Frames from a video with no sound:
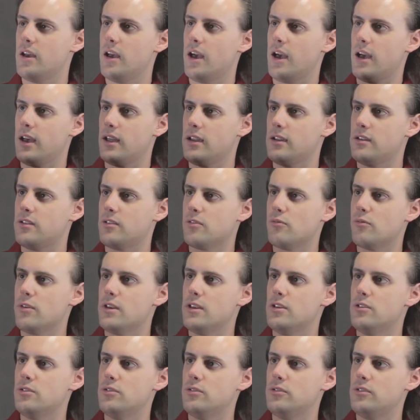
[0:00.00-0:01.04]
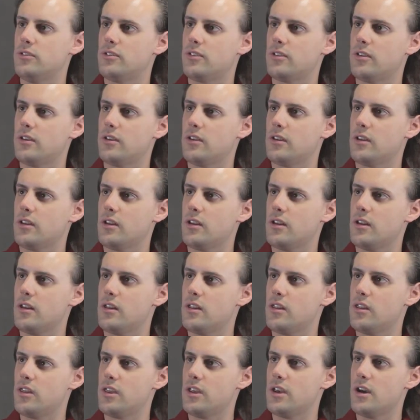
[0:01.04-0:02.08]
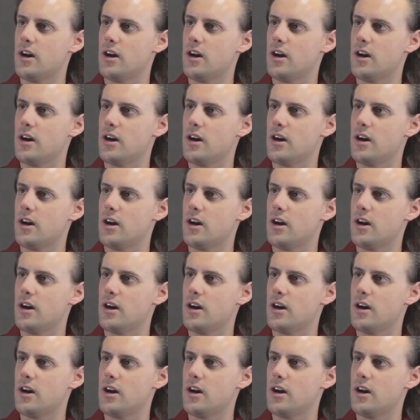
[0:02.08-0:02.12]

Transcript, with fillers: and we used the